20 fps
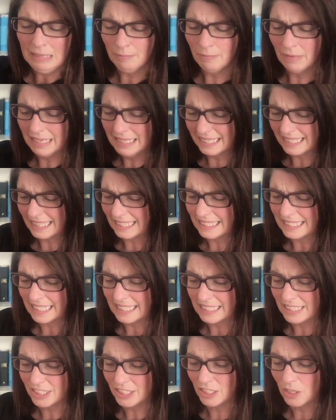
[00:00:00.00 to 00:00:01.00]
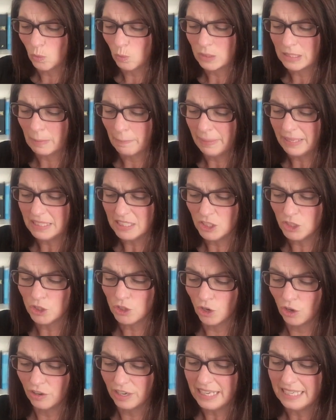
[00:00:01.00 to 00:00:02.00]
My little sister was a bit
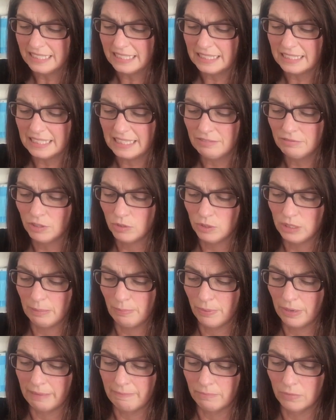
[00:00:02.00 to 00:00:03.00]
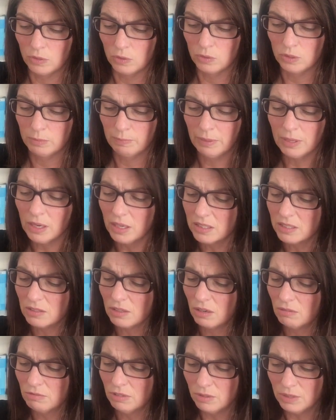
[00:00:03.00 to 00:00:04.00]
sorry to see Rosie Primrose because
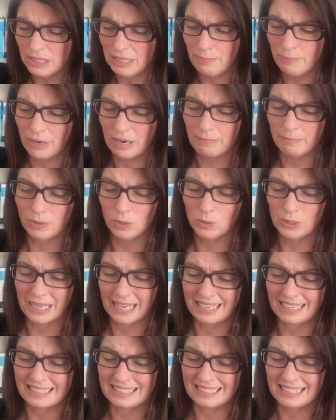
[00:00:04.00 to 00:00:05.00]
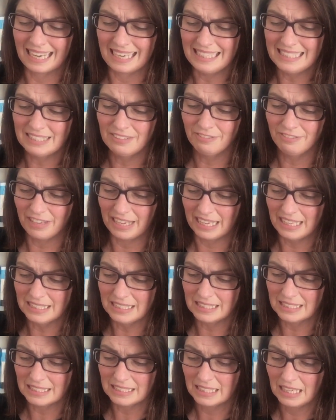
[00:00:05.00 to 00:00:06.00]
Rosie Primrose had a nice
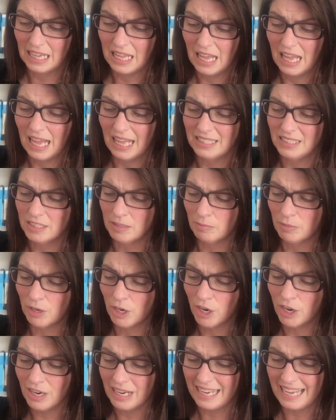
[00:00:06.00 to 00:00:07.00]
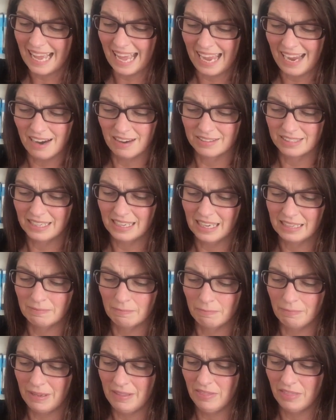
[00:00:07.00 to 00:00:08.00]
face and some curly hair that
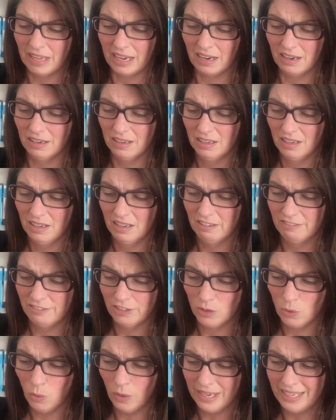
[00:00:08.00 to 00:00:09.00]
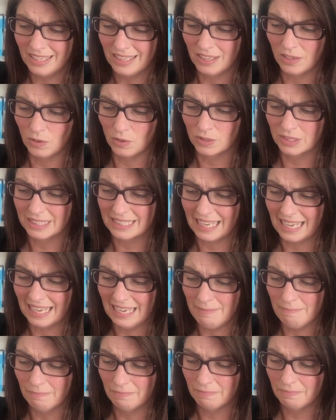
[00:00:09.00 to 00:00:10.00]
hadn't been there for quite a long
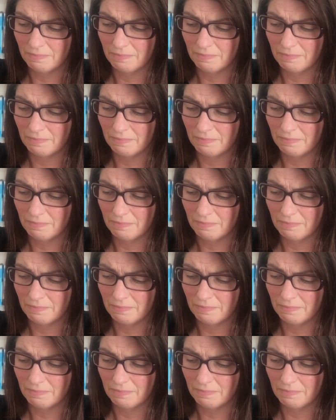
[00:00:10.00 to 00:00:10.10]
time.